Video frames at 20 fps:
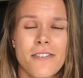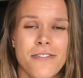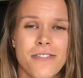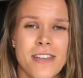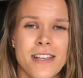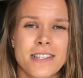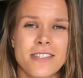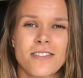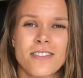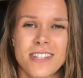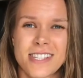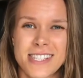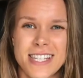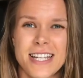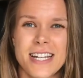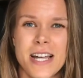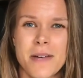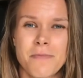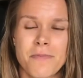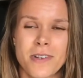of things, or the
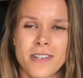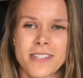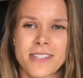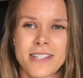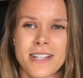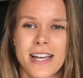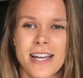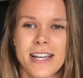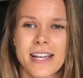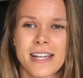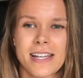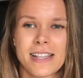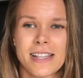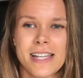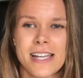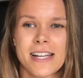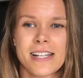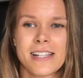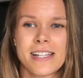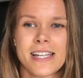setup was like
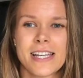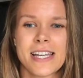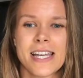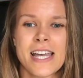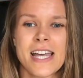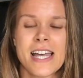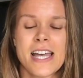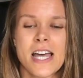clearly